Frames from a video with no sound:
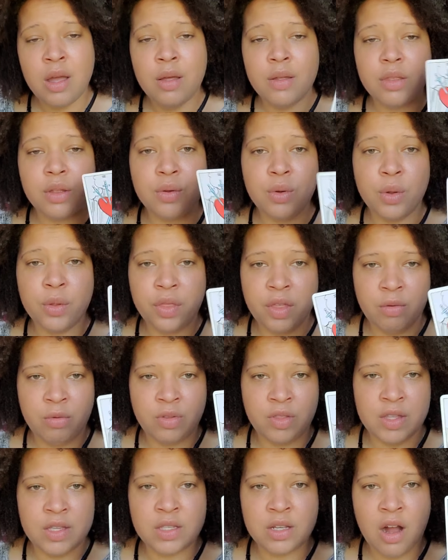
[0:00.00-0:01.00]
The cool thing
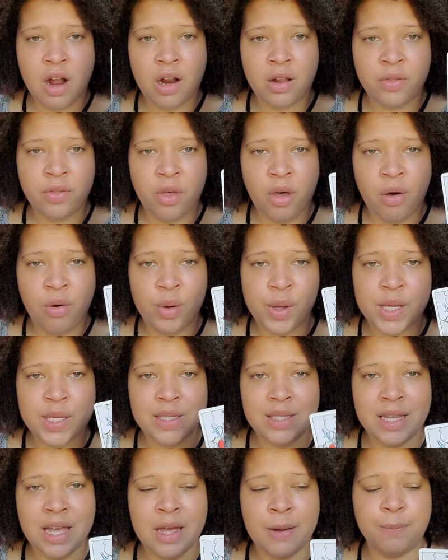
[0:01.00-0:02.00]
with this card, though, is
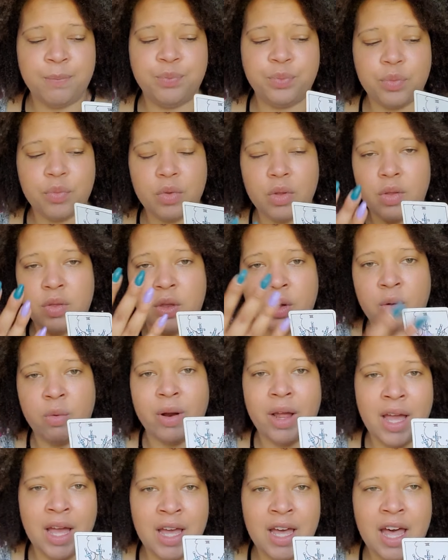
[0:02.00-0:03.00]
that the
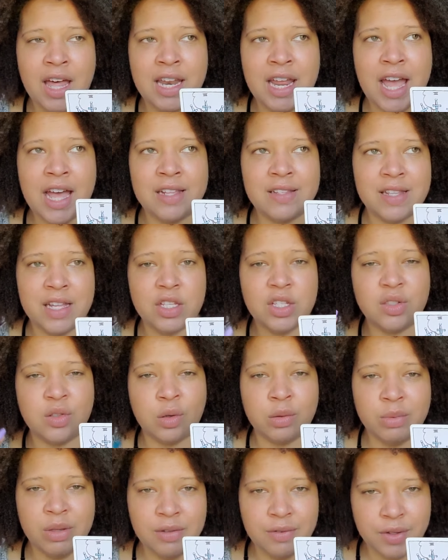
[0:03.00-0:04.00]
gray kind of has that
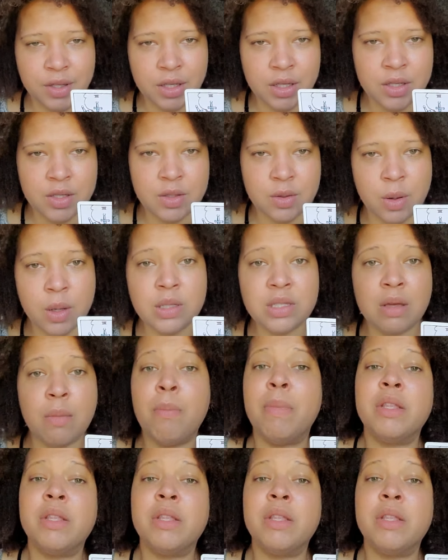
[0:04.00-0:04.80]
stormy feel, so it's